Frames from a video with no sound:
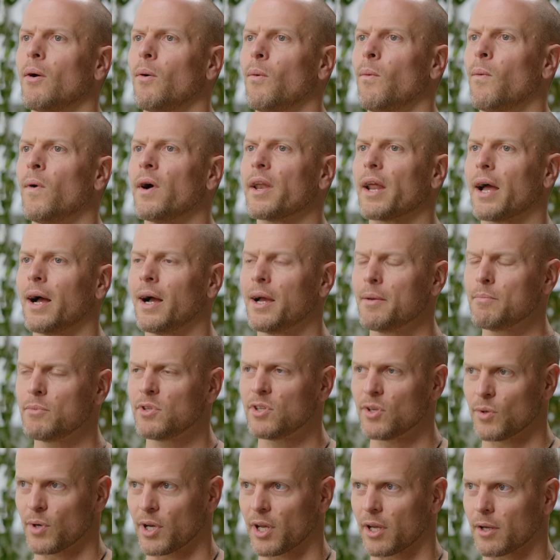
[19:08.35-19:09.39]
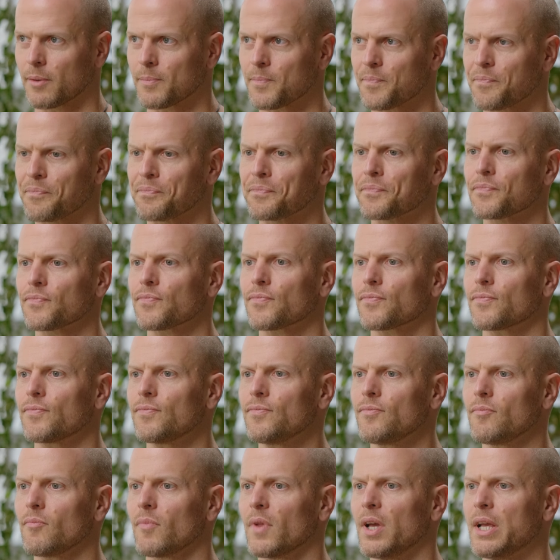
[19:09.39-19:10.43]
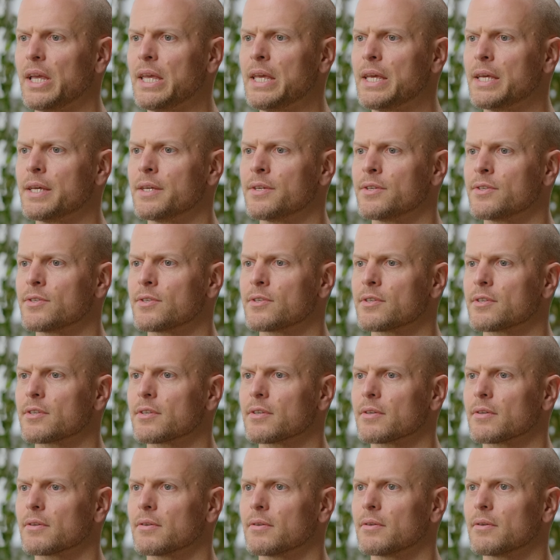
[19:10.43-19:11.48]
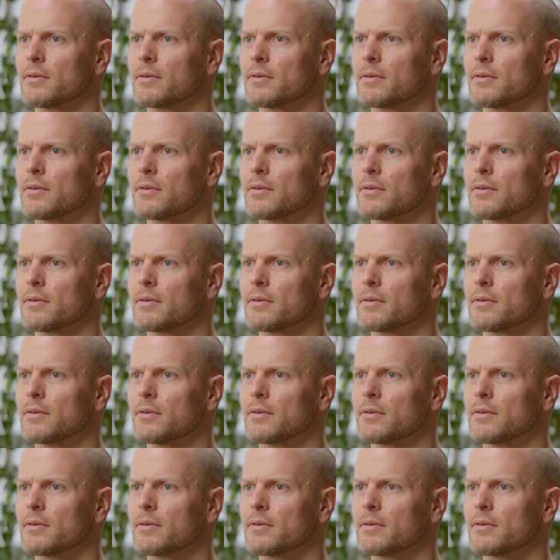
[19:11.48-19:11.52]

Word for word: What I'm doing is